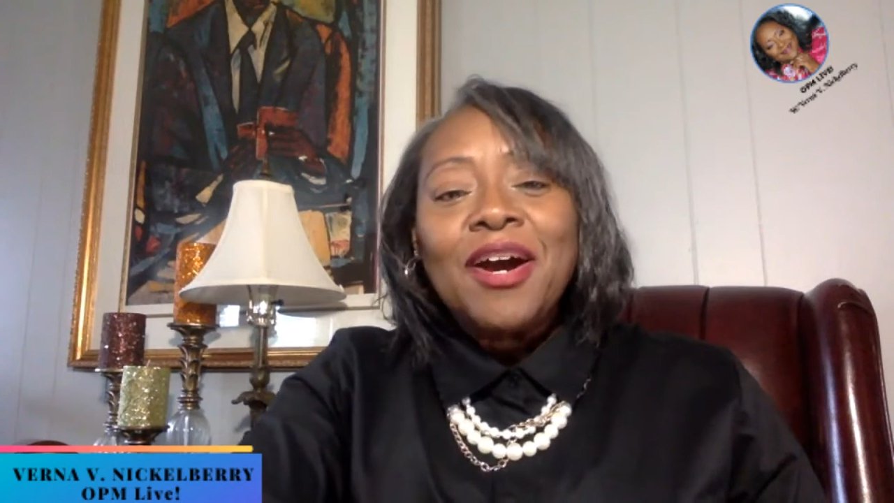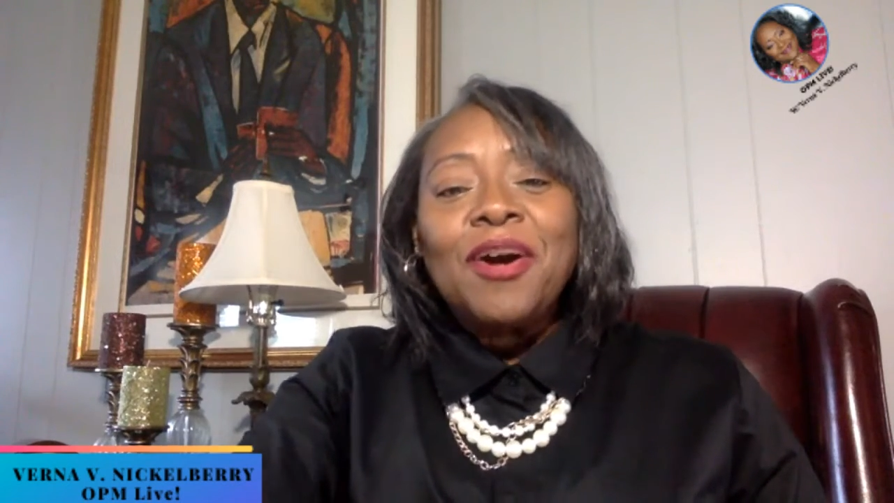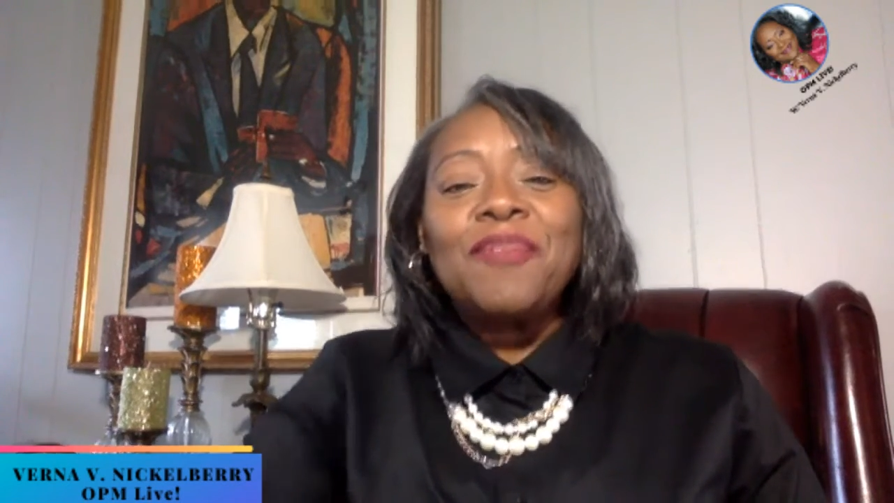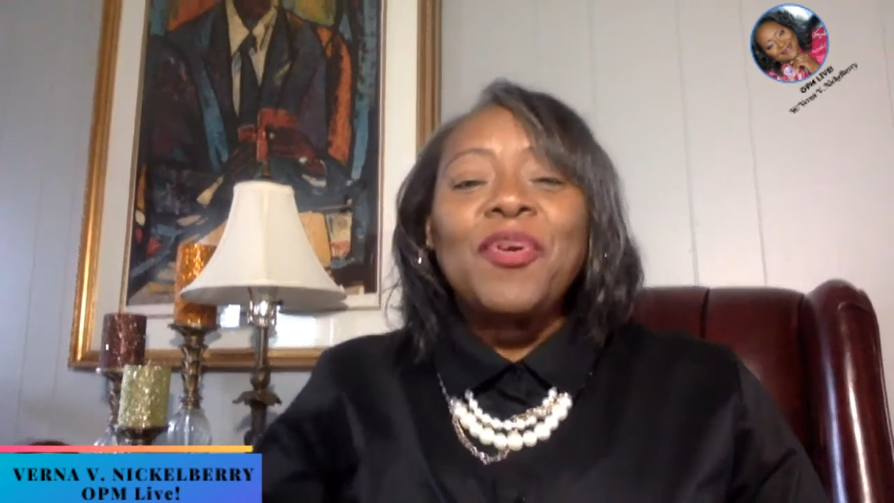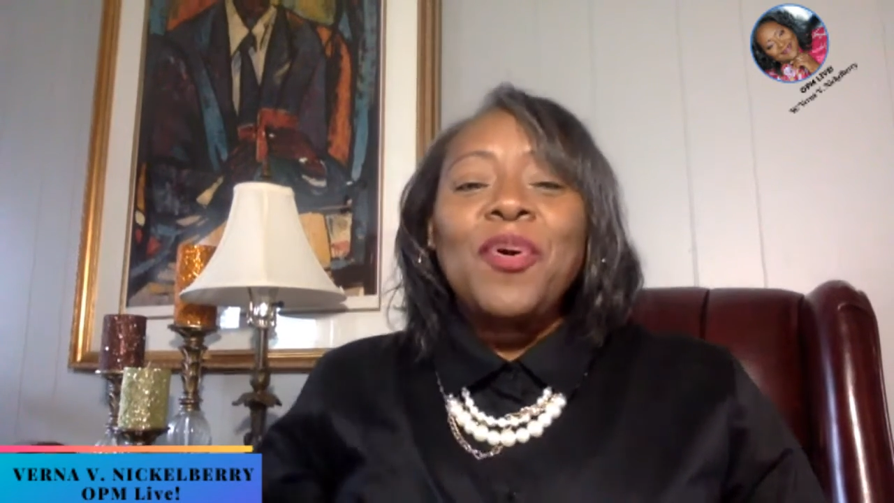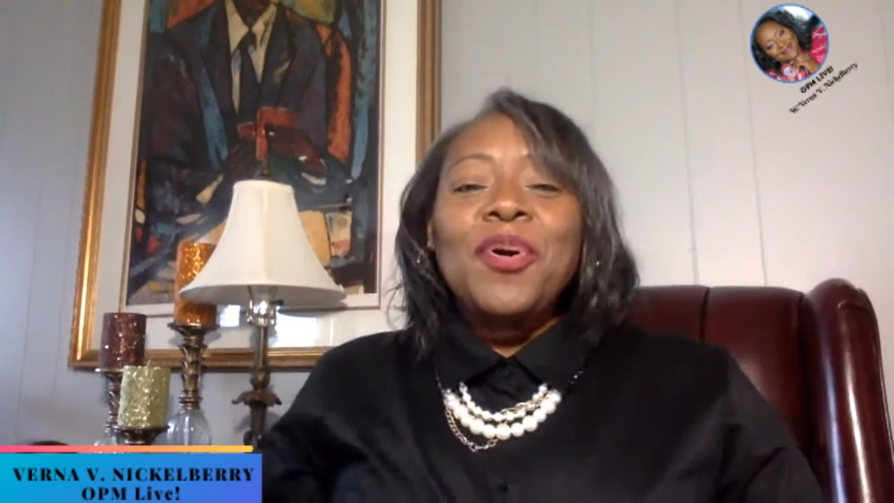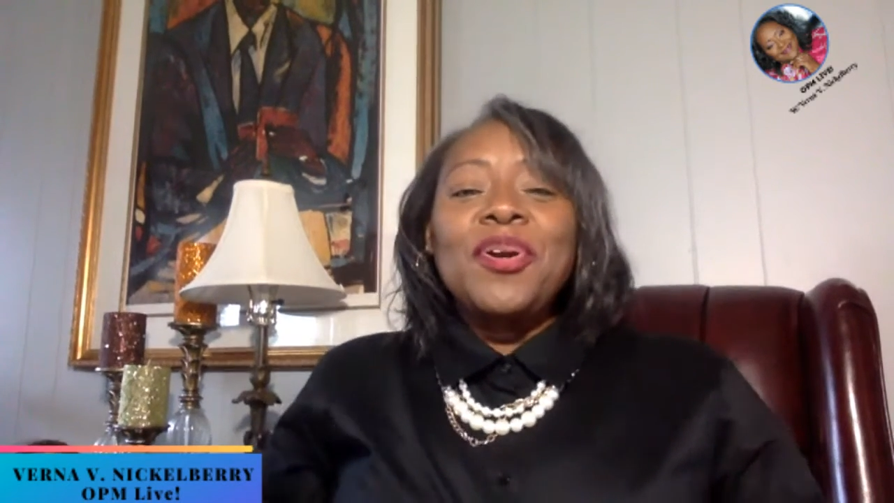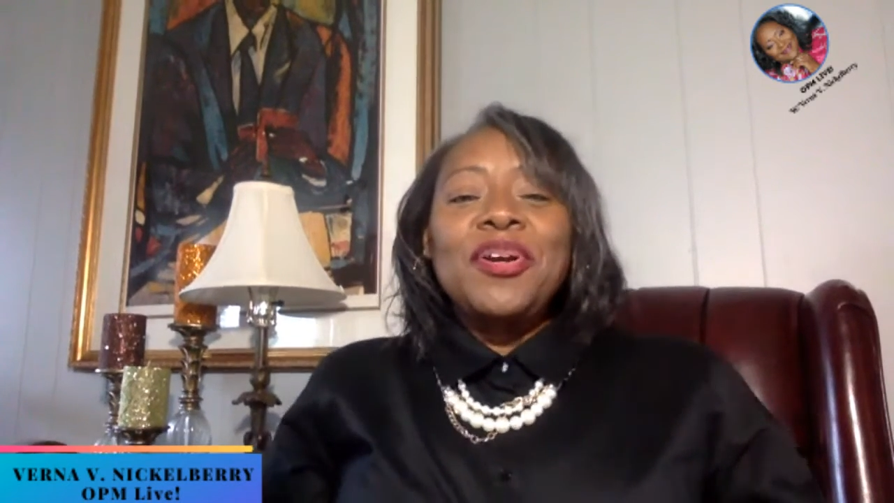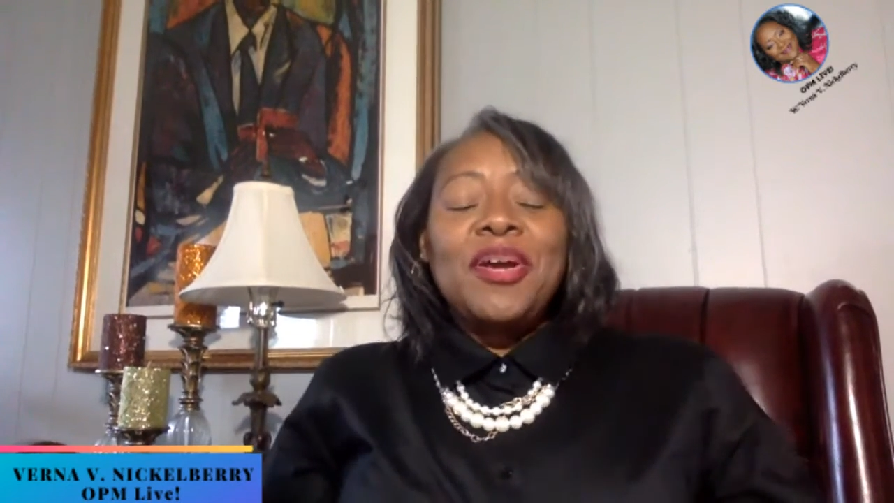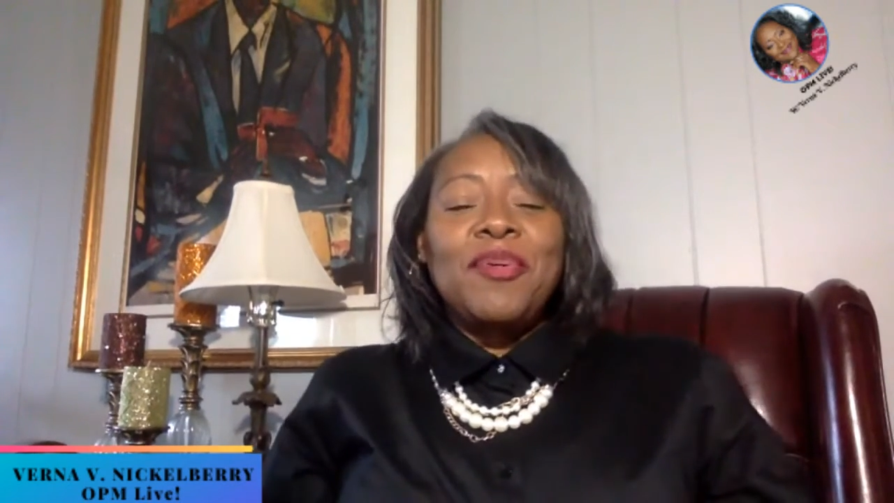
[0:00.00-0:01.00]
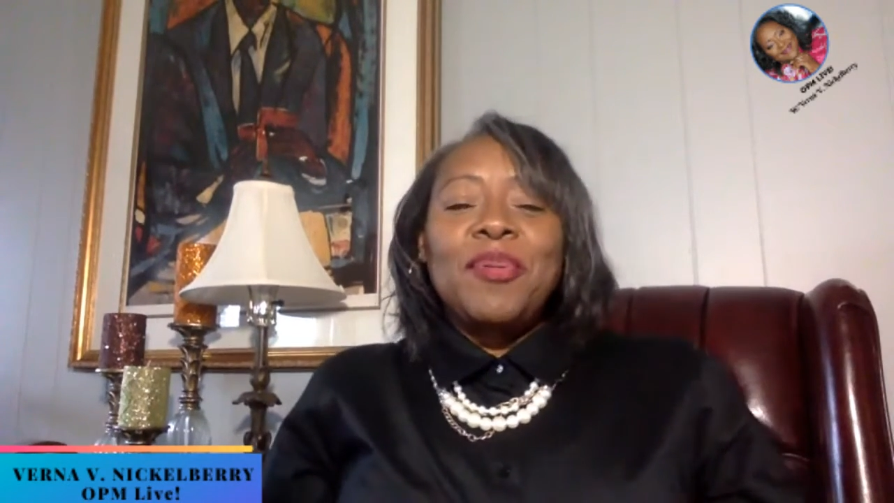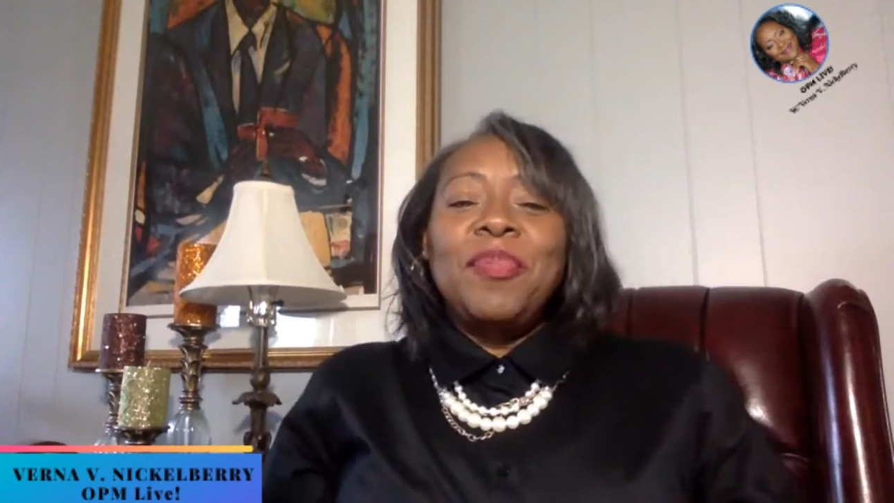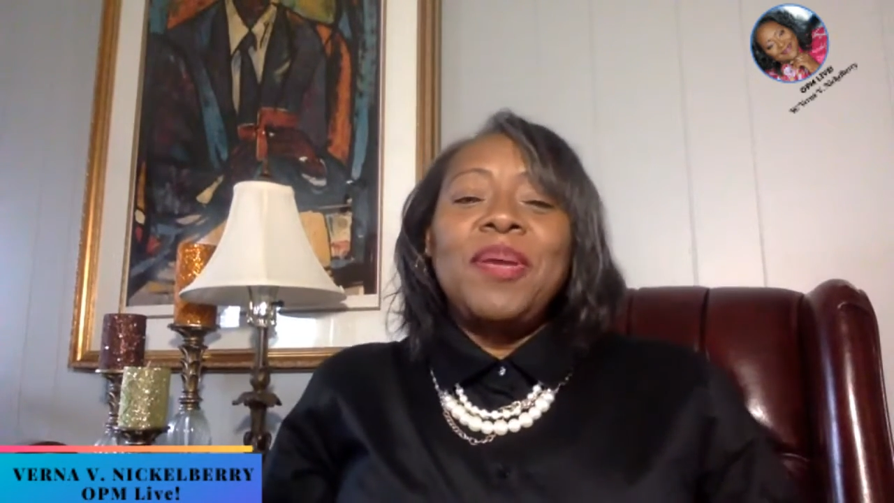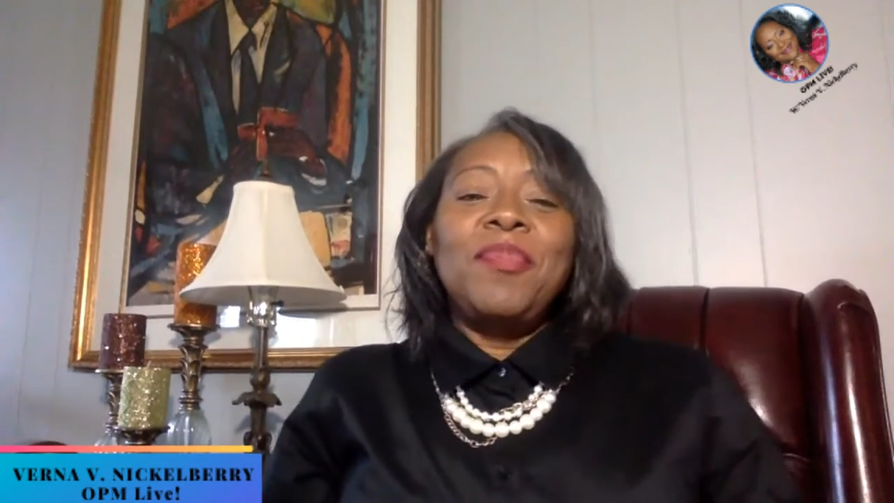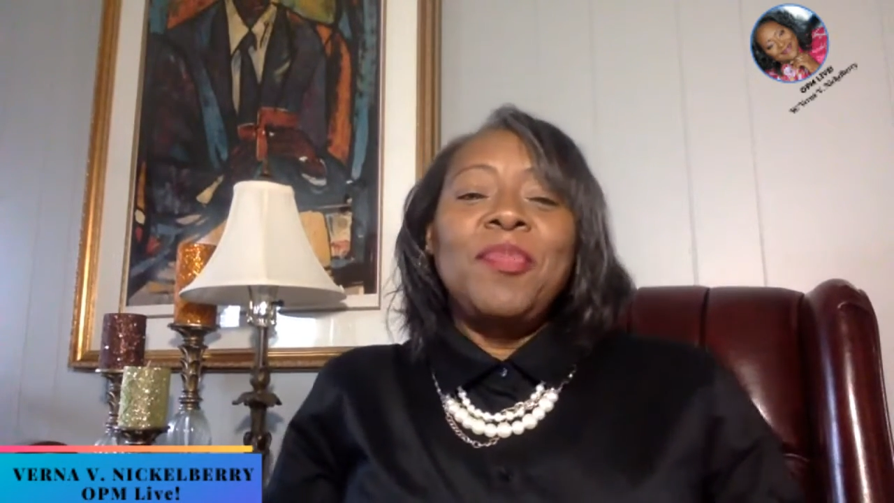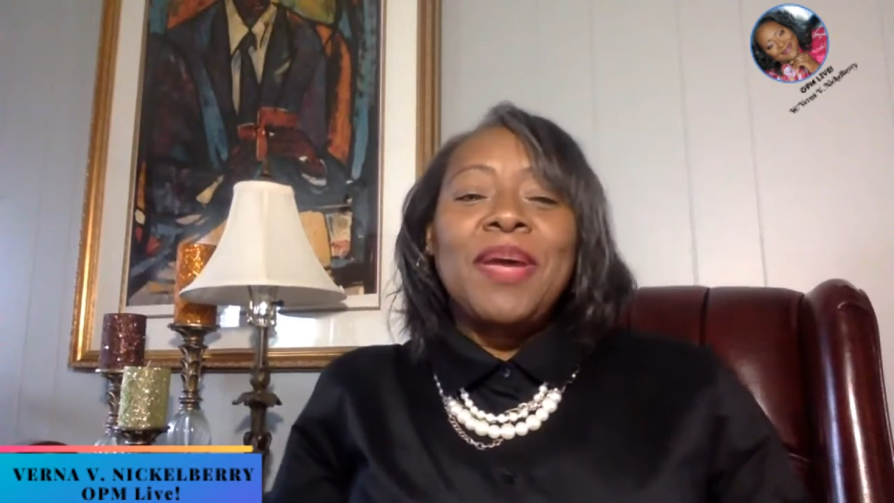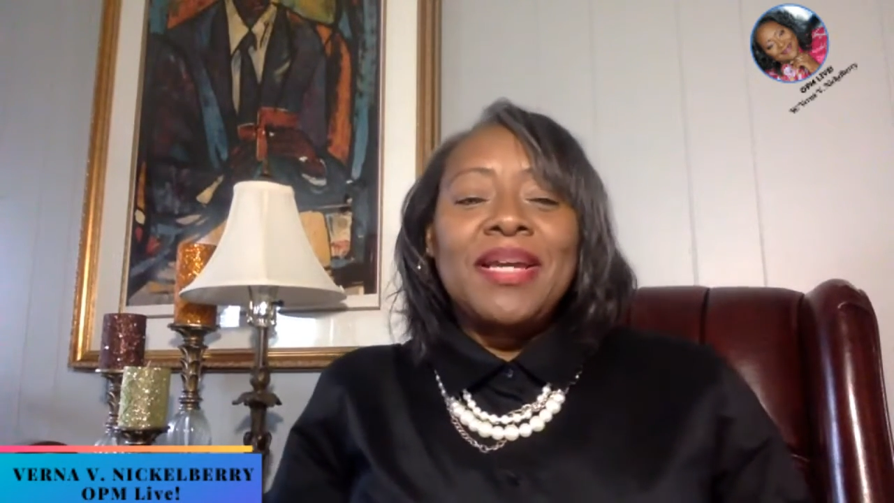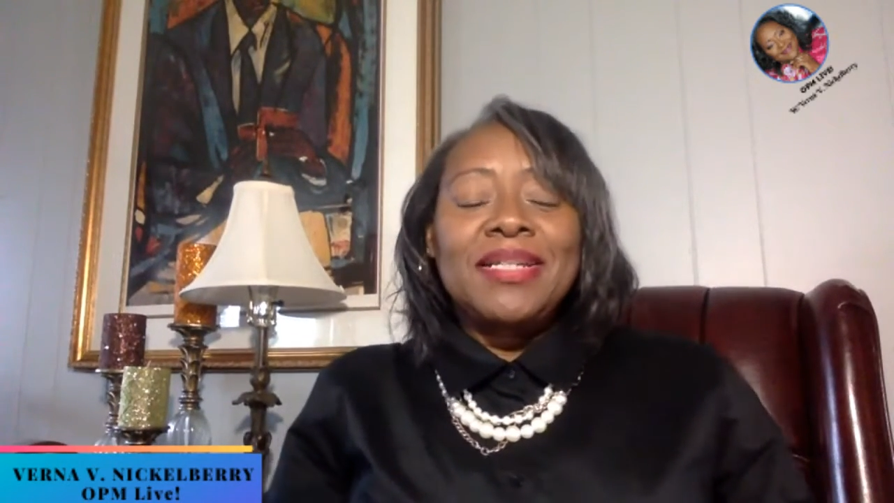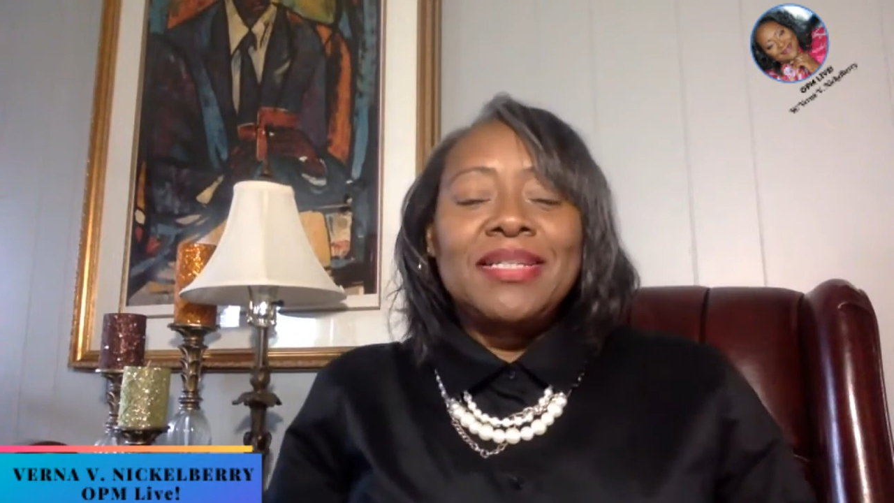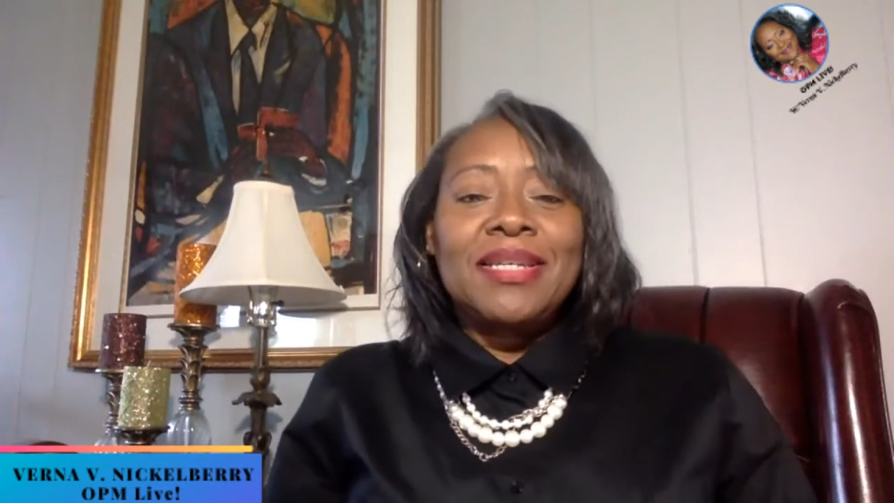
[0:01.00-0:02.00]
of Ordinary People
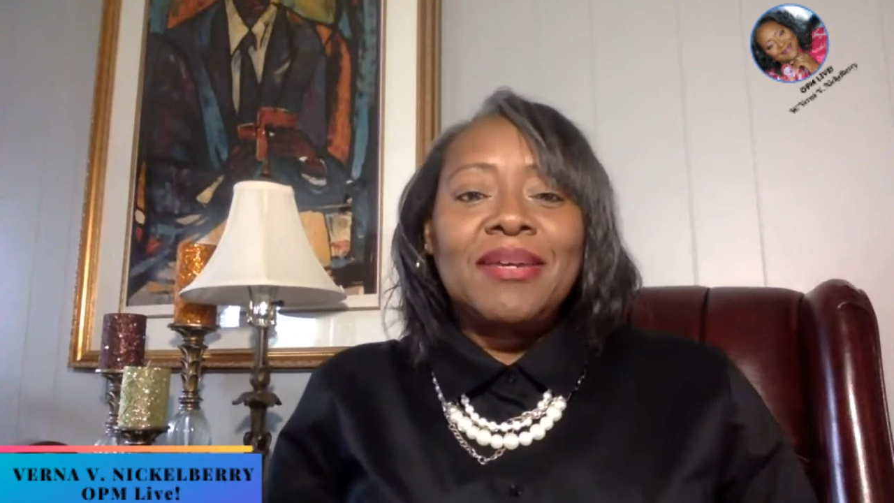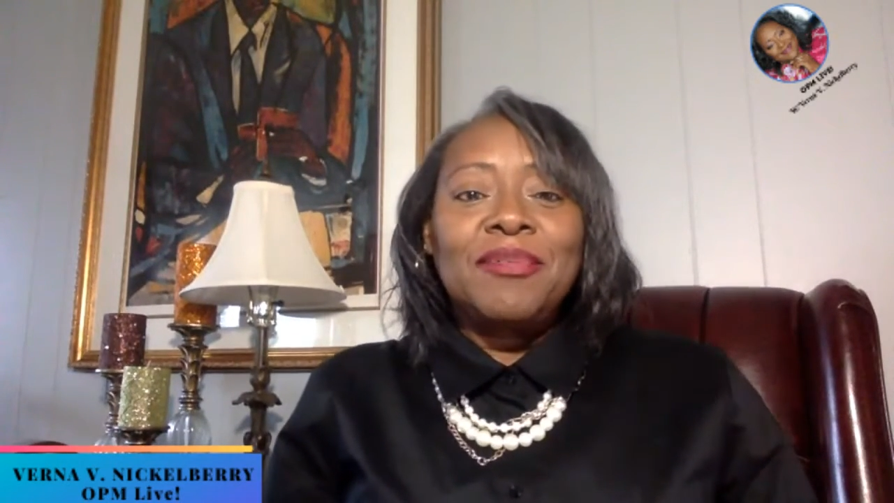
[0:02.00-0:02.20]
magazine.